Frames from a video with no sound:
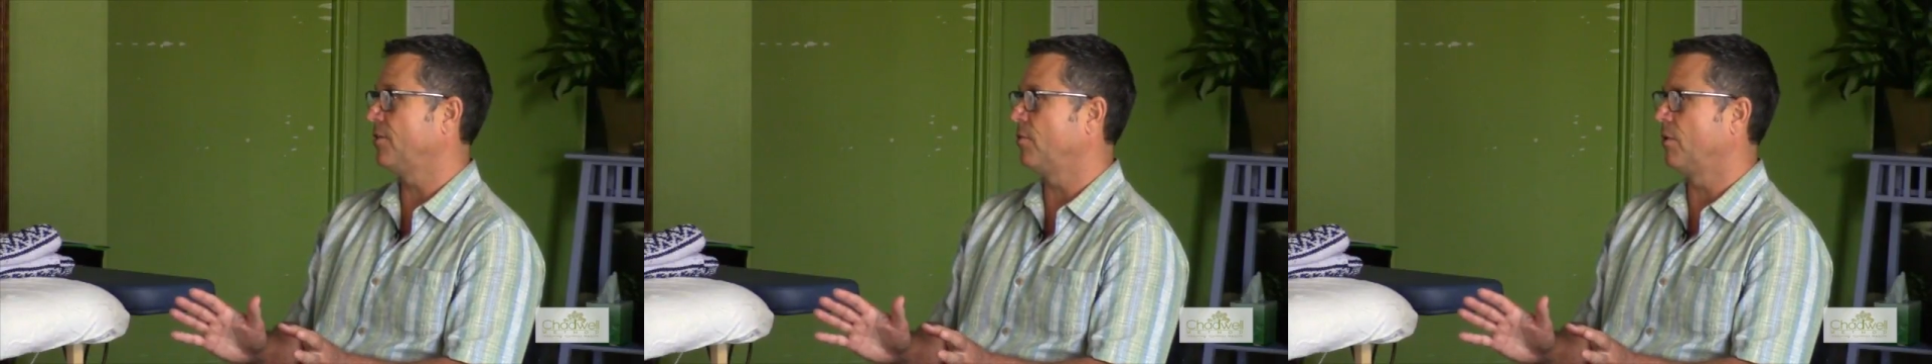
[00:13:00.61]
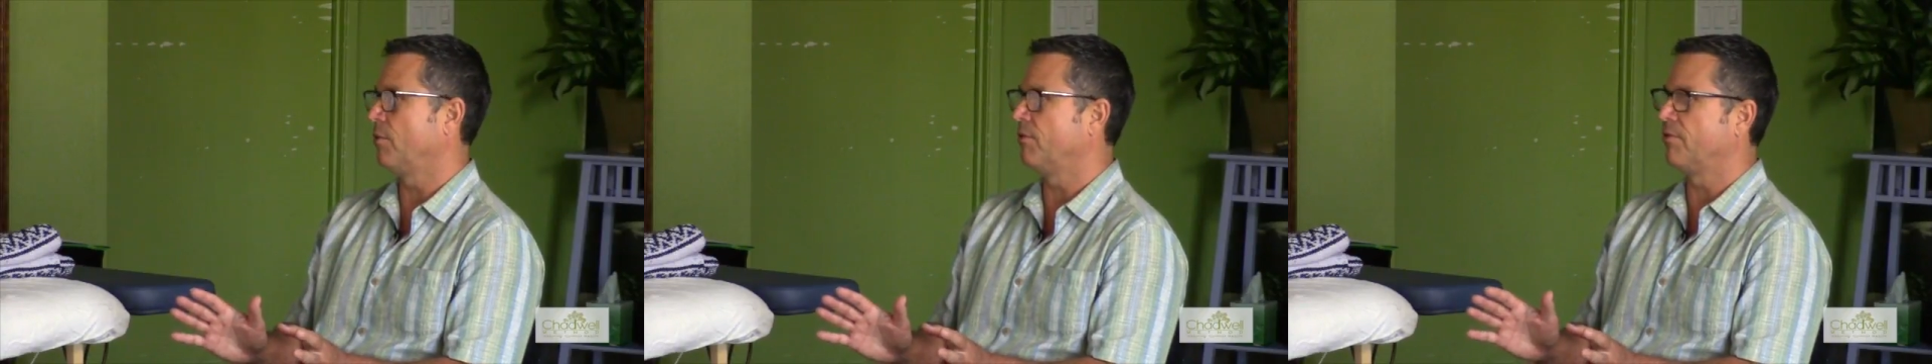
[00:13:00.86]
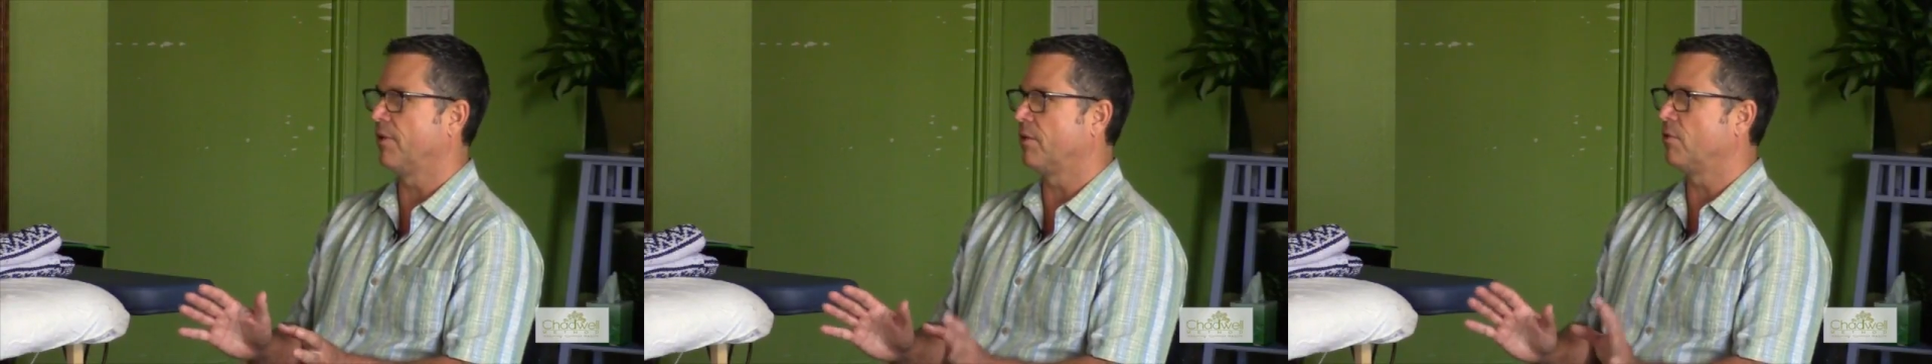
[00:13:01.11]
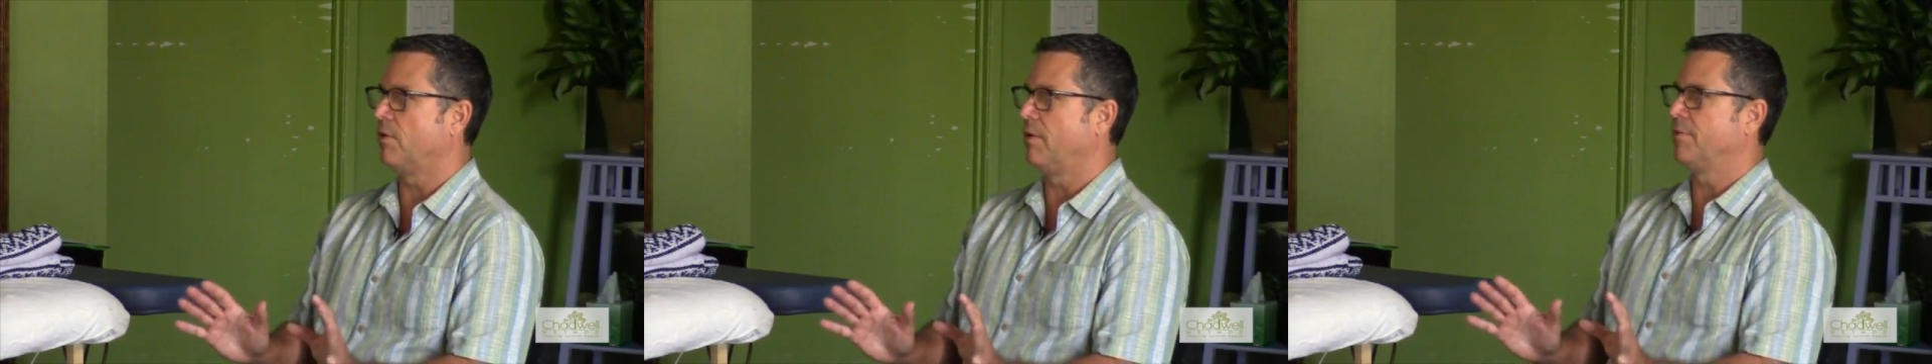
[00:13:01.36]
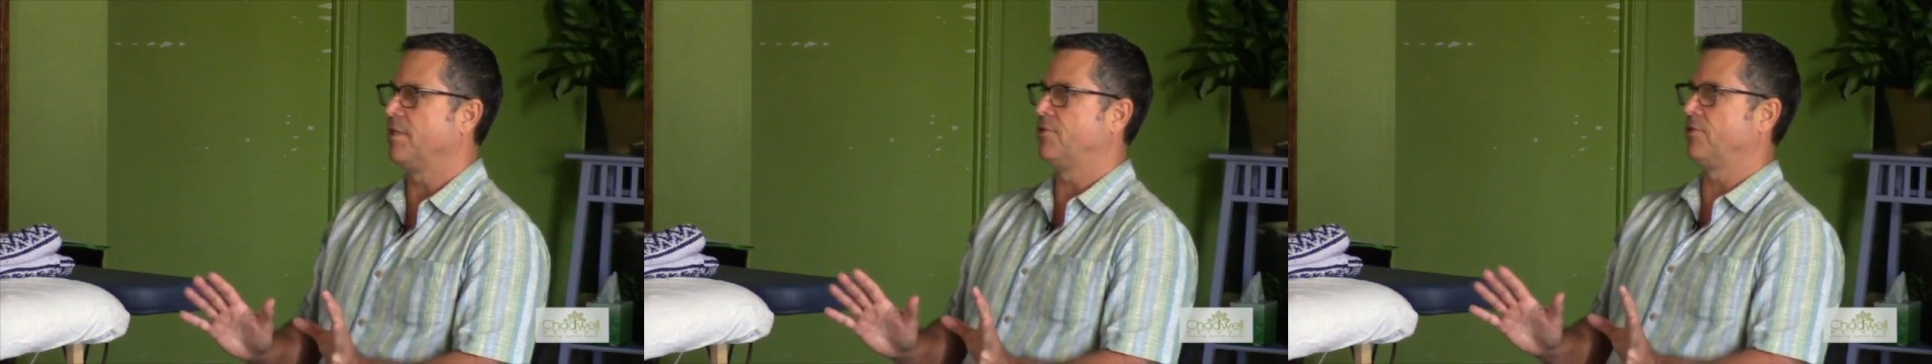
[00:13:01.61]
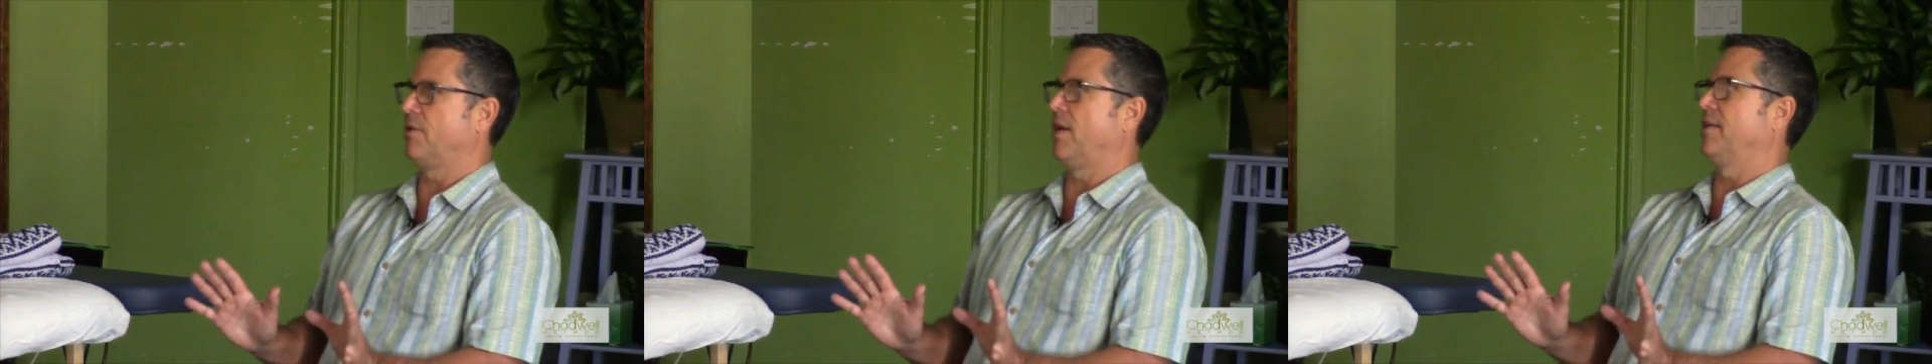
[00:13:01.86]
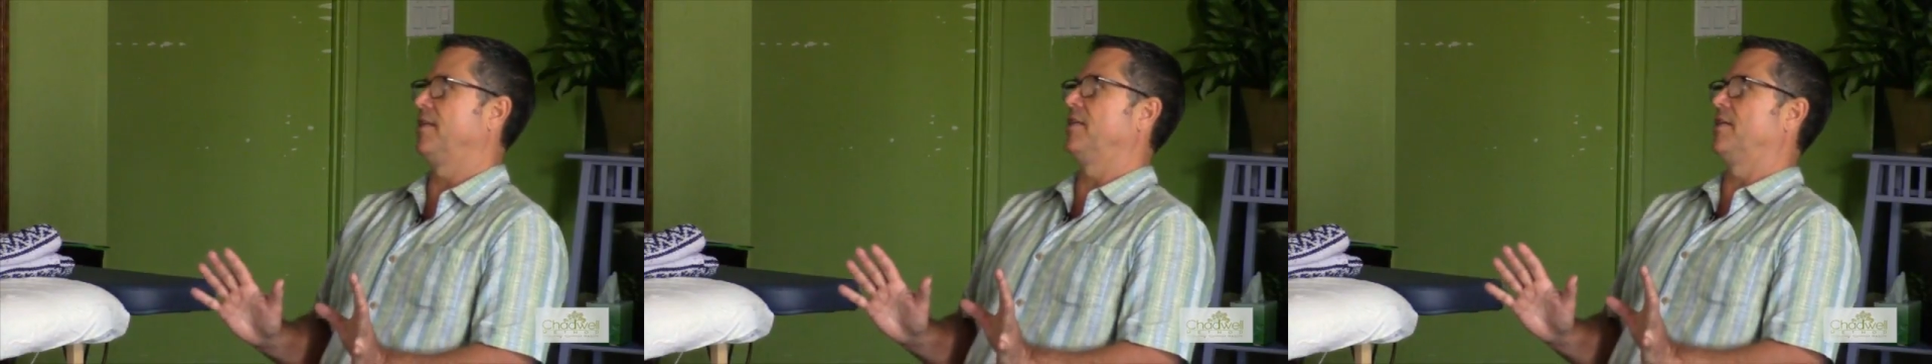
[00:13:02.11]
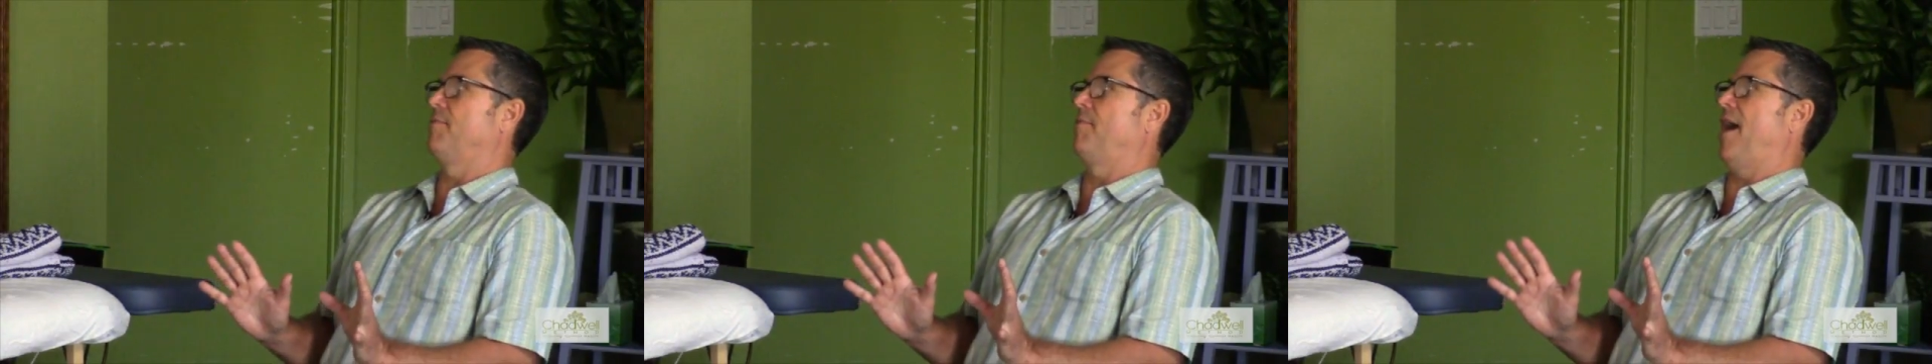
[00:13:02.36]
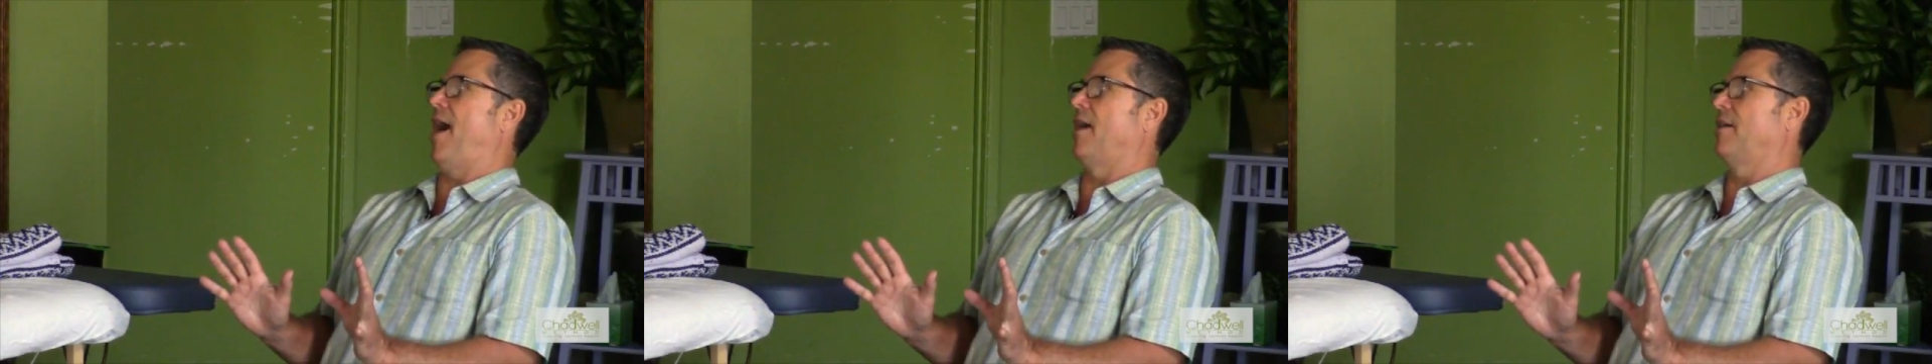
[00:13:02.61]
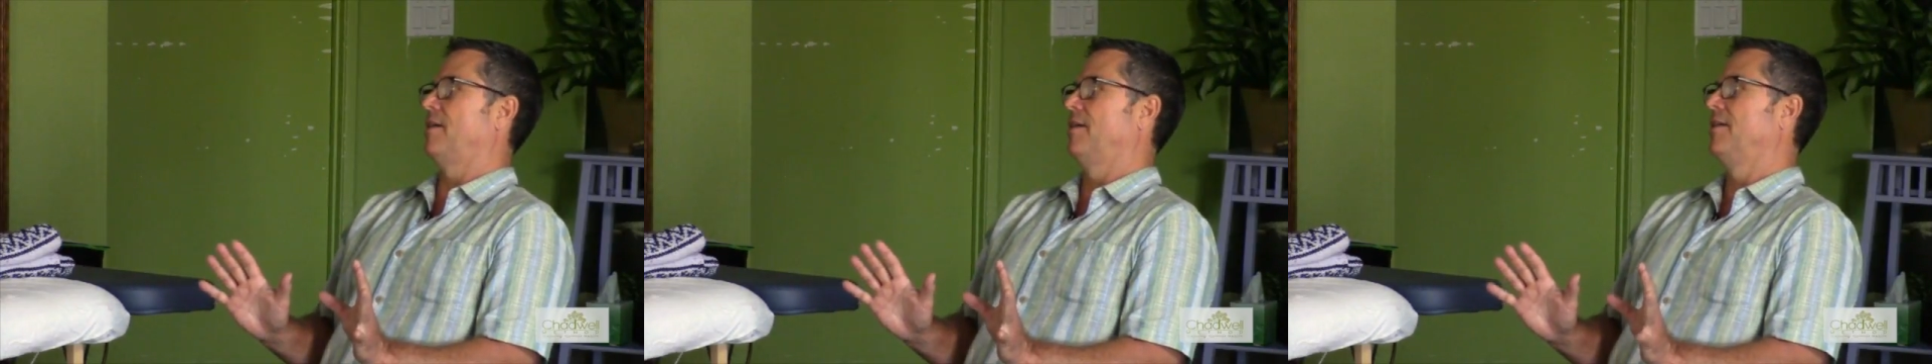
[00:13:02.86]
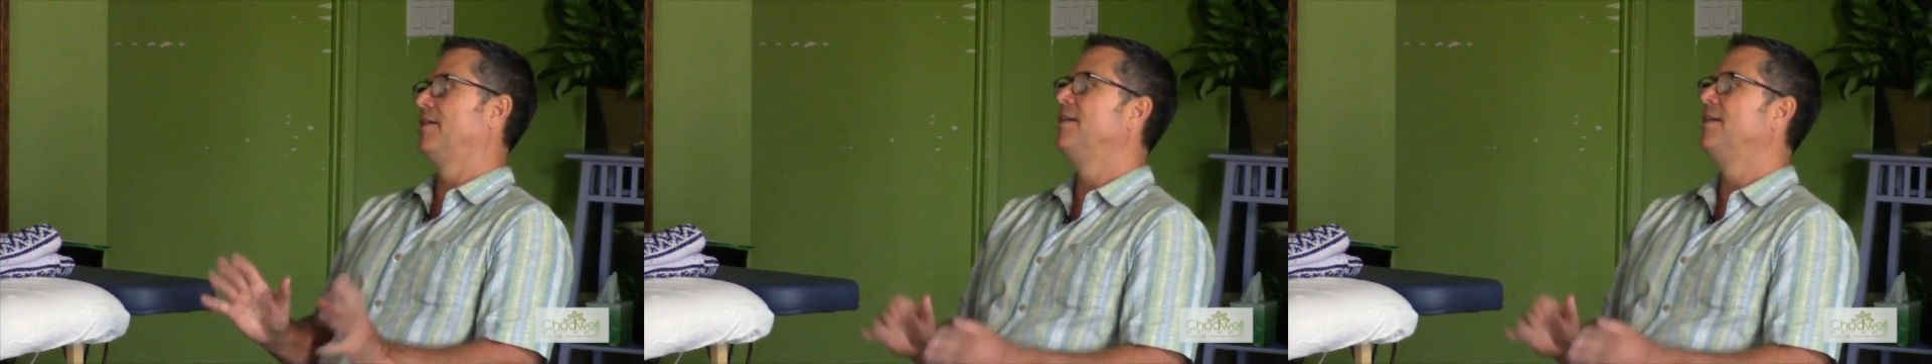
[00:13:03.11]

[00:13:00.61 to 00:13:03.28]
where we feel like, well, I'm getting too close, I need to get back. Right.